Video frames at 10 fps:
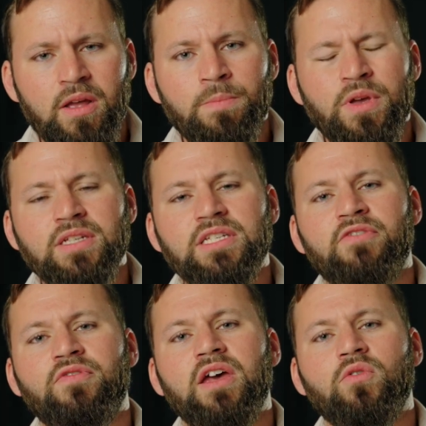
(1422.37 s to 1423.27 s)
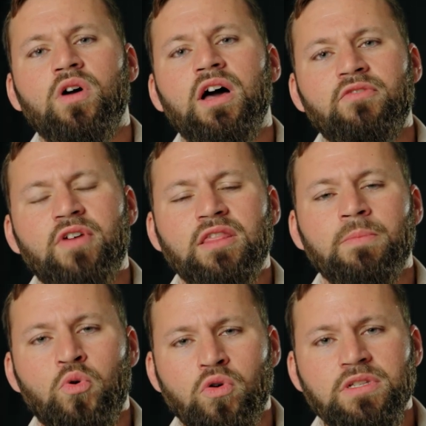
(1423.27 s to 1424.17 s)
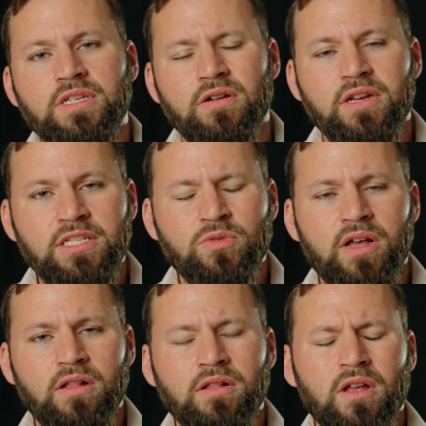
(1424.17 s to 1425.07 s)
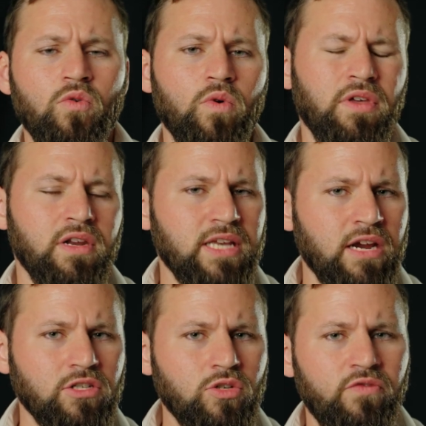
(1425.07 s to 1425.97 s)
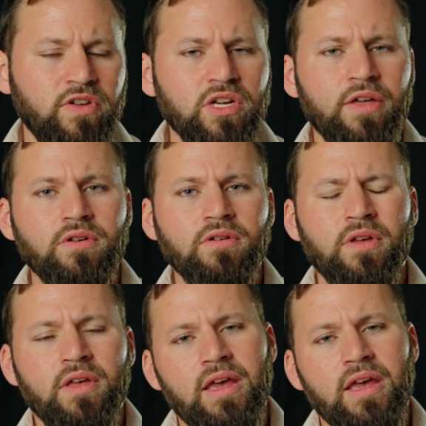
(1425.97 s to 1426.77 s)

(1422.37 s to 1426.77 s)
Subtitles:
because if they arrive at the port here in Israel within a day or 2 of each other,